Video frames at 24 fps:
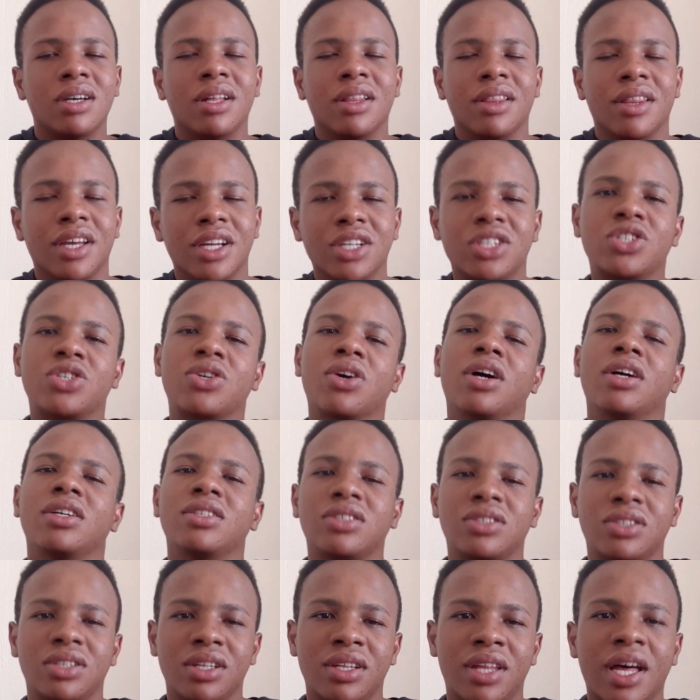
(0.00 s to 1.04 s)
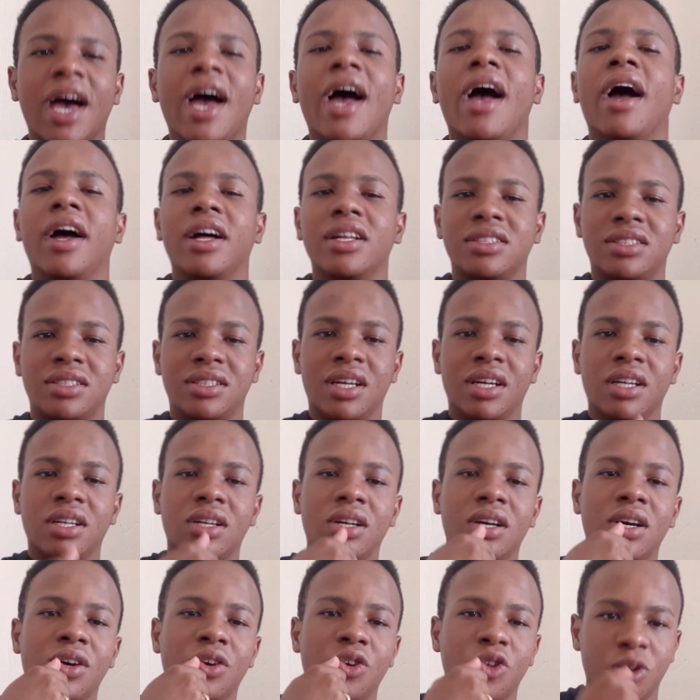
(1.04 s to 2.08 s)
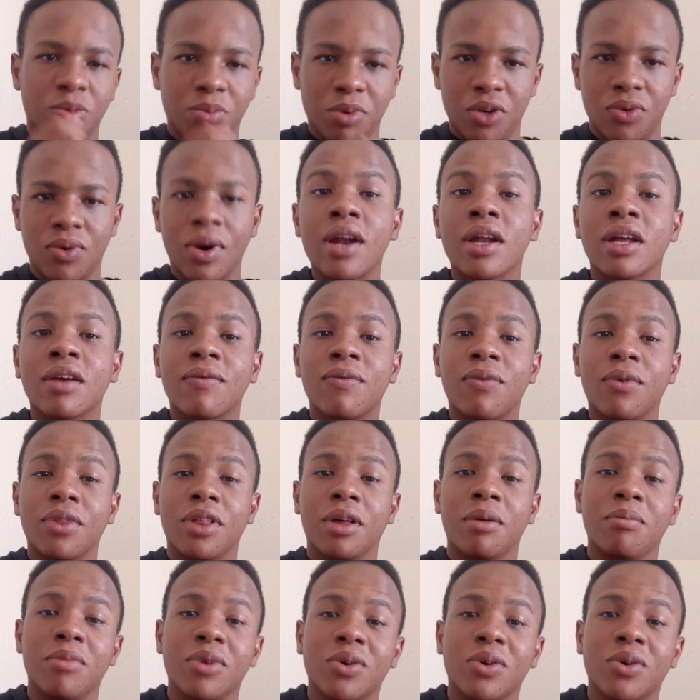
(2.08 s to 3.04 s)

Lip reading: they trust the ads that you'll be running for them,